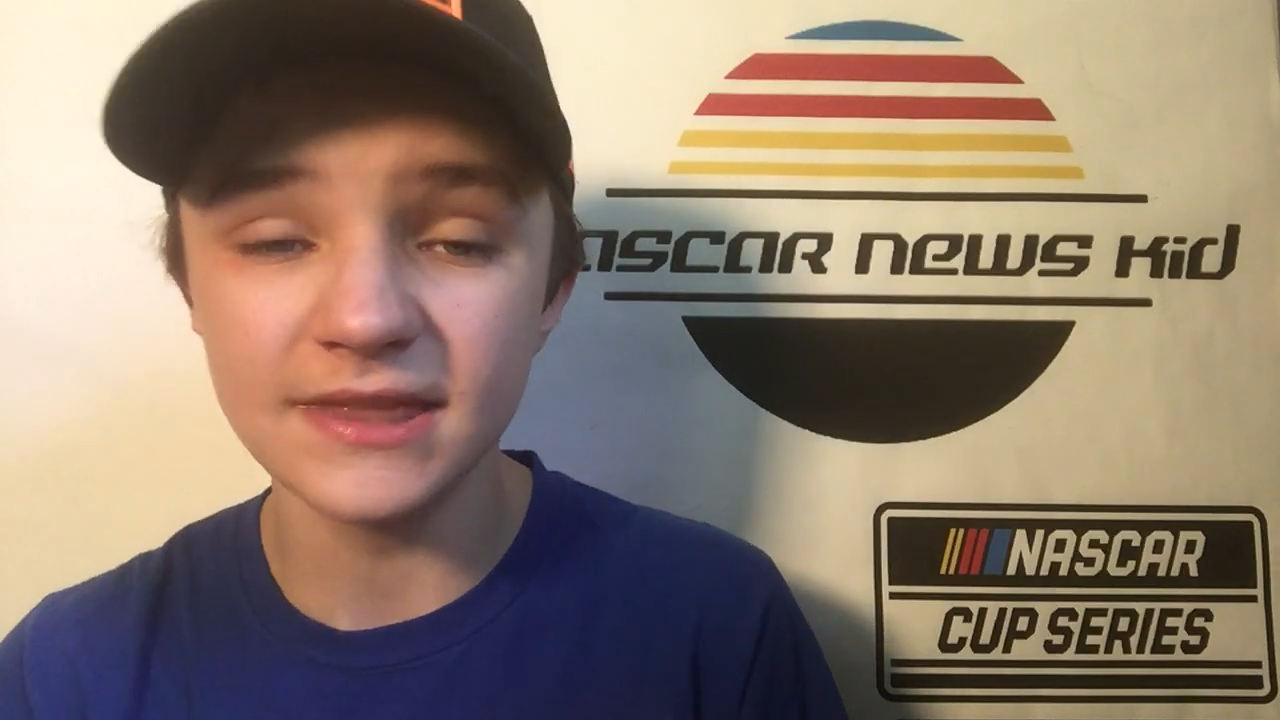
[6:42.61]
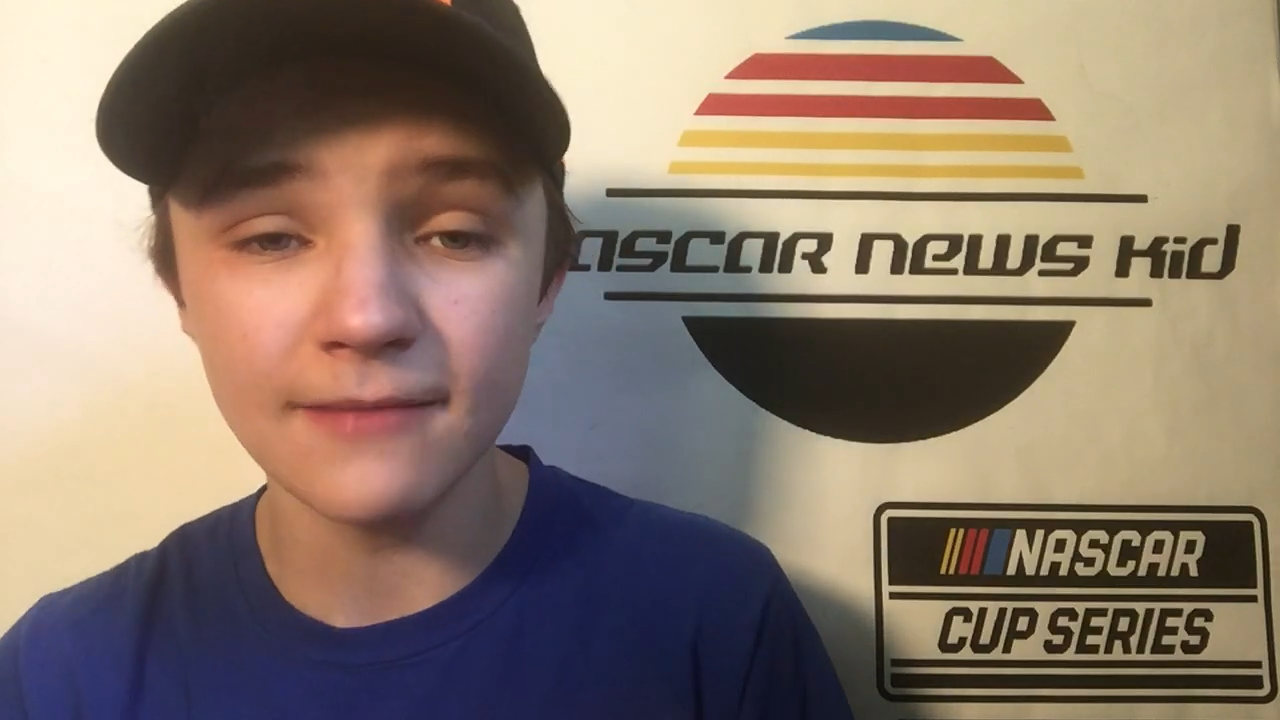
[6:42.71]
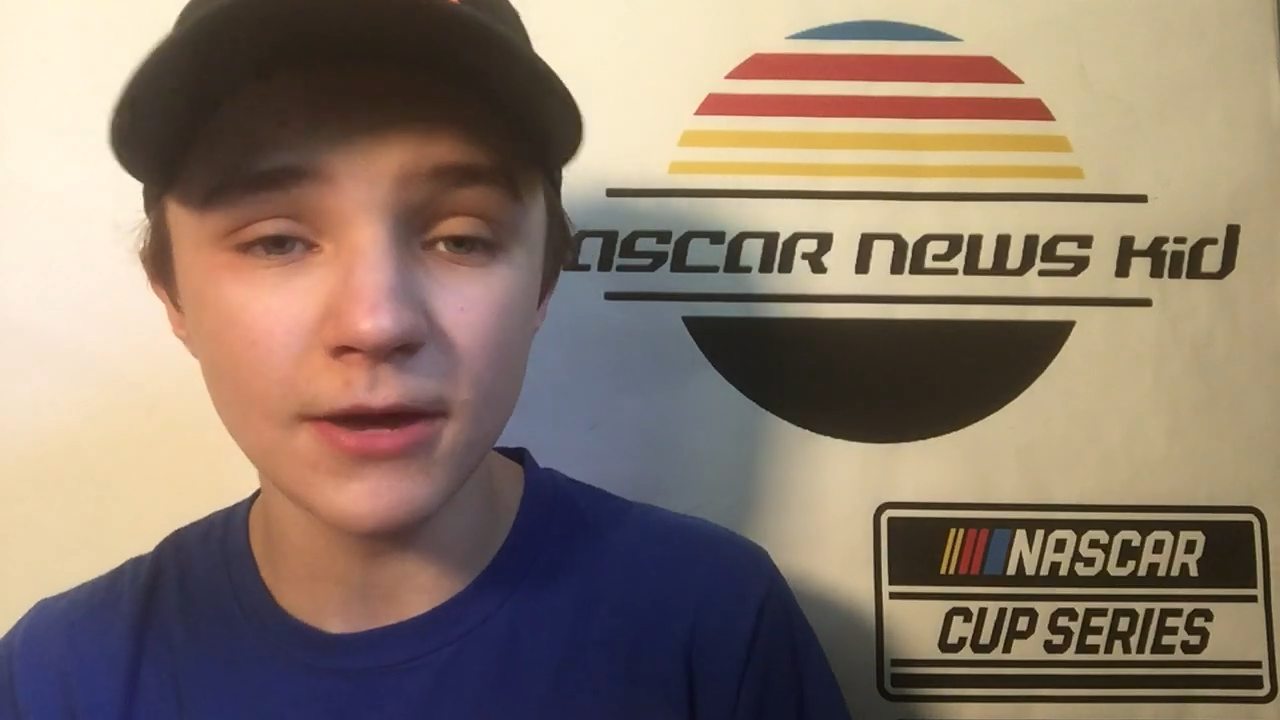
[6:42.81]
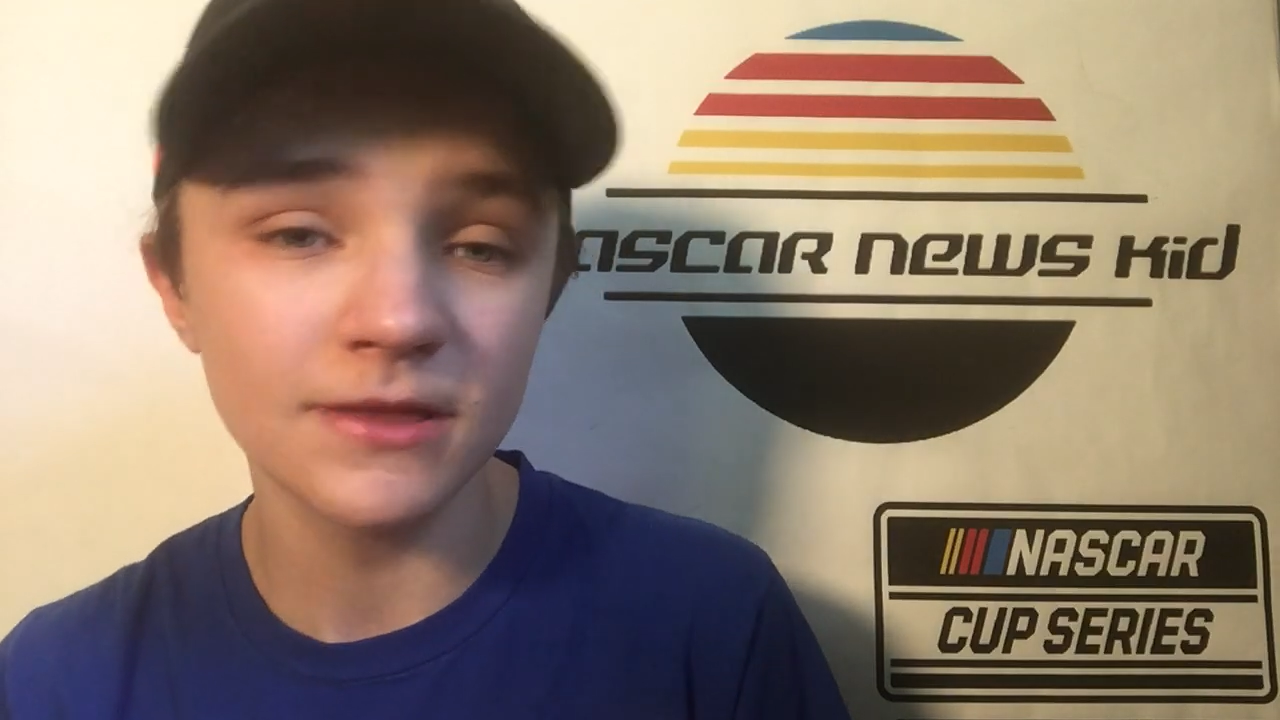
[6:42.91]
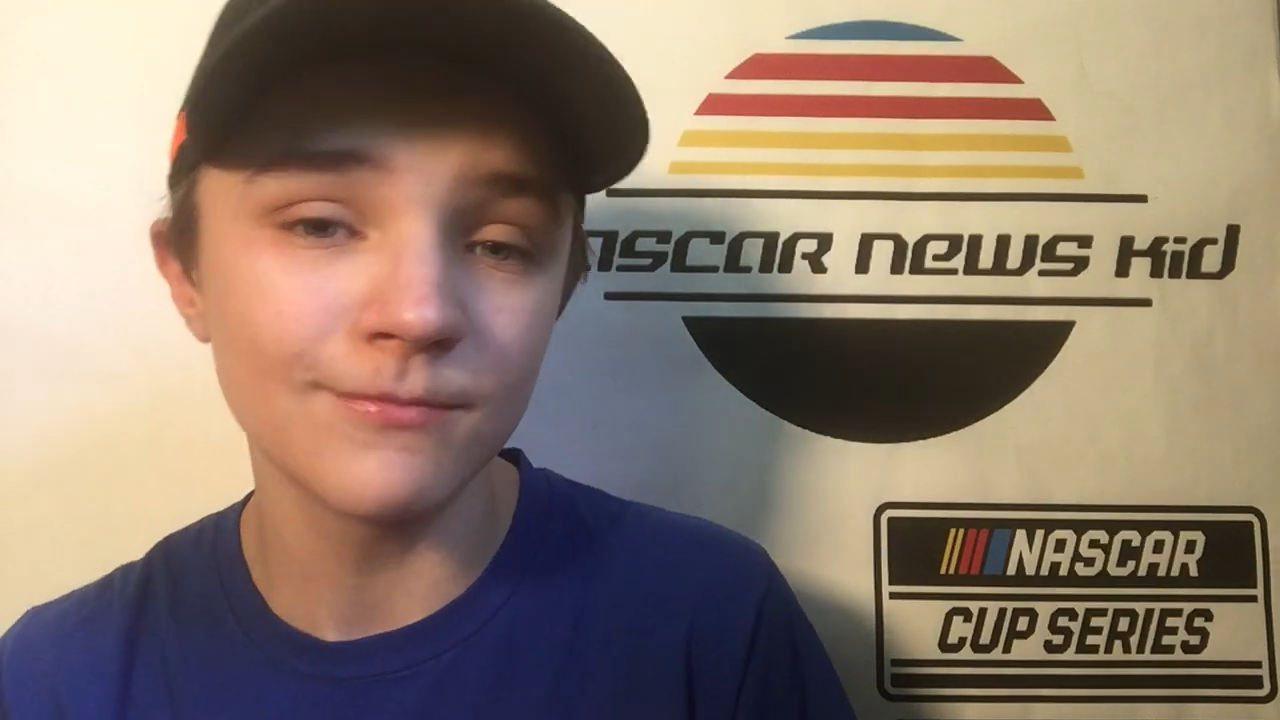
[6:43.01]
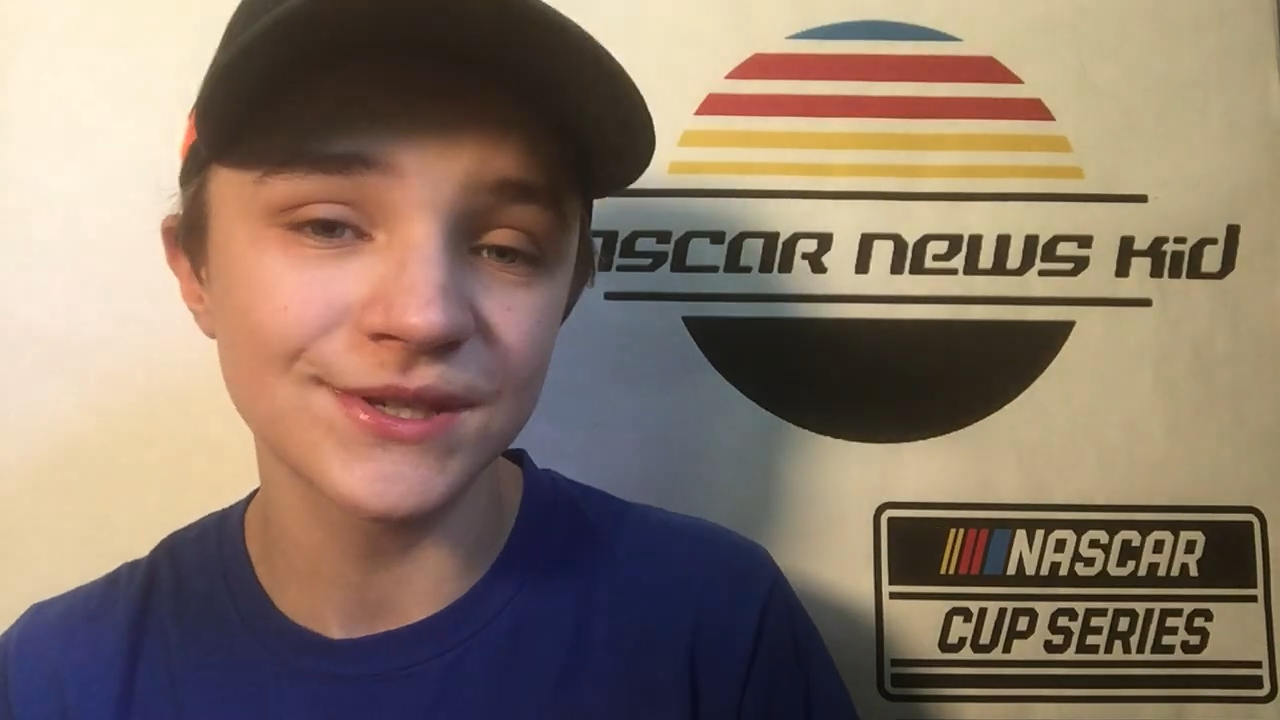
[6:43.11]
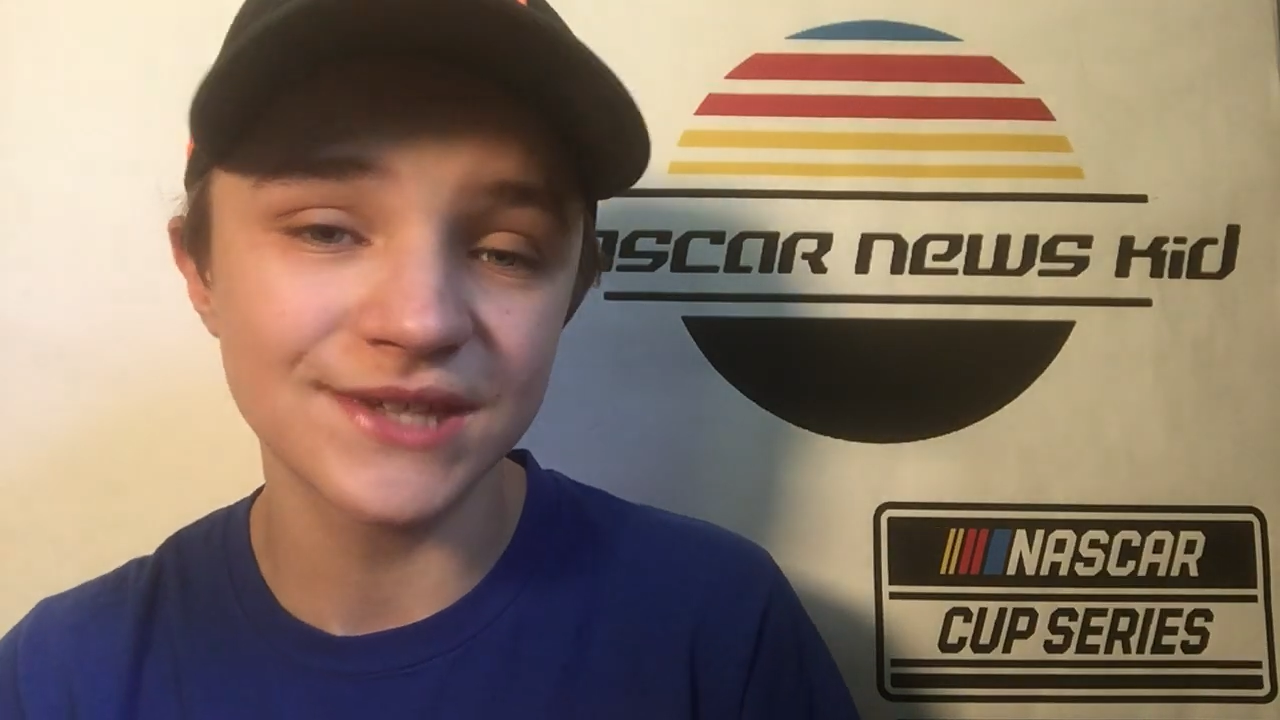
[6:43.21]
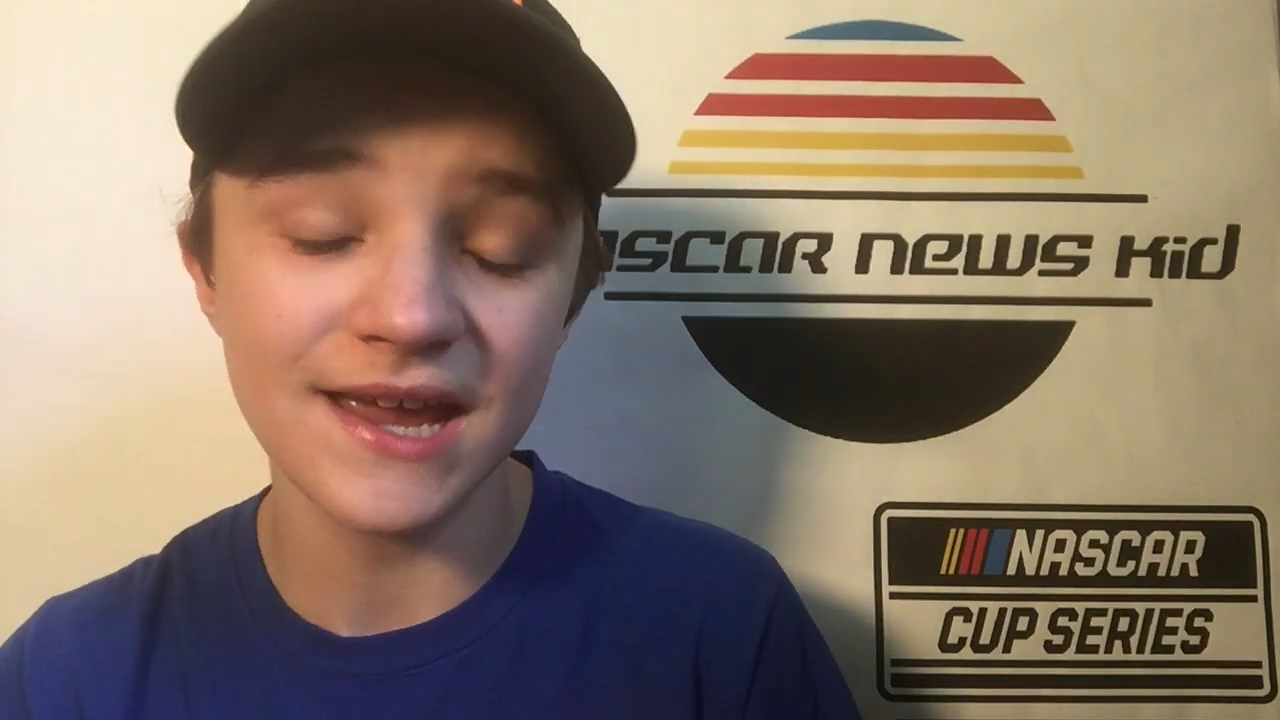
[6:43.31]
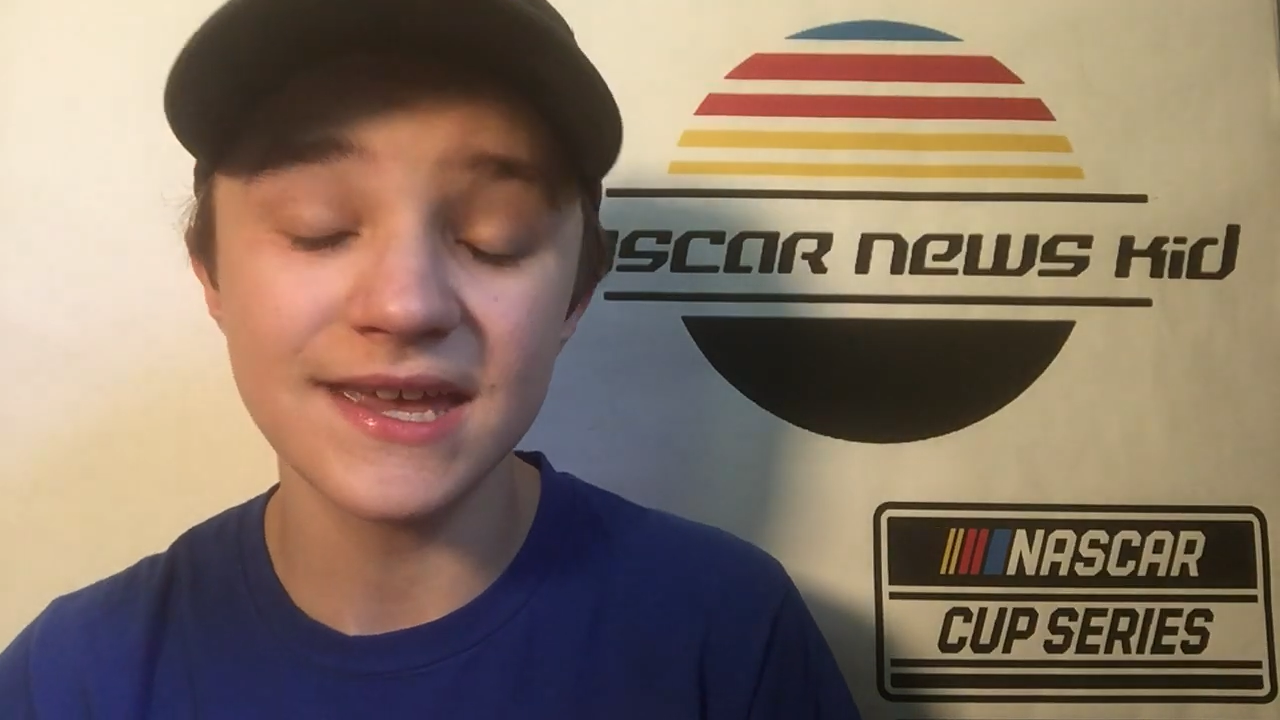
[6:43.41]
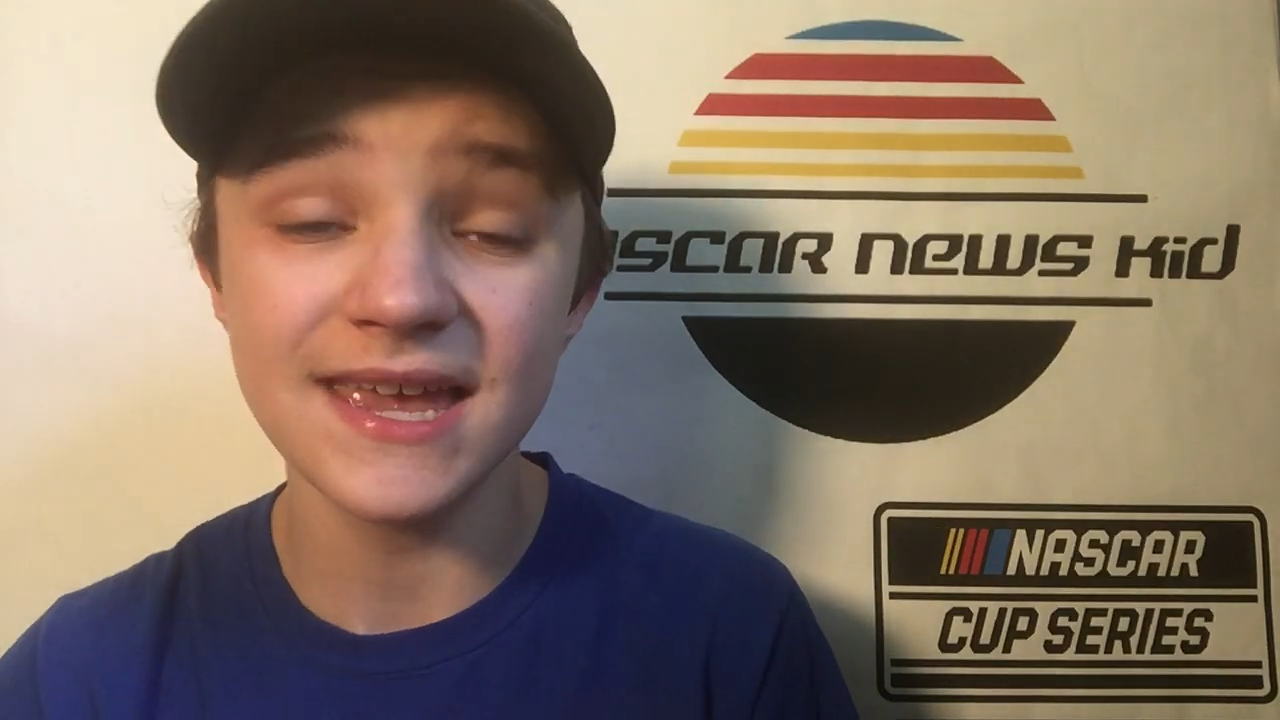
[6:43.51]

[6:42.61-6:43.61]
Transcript: they made the mistake.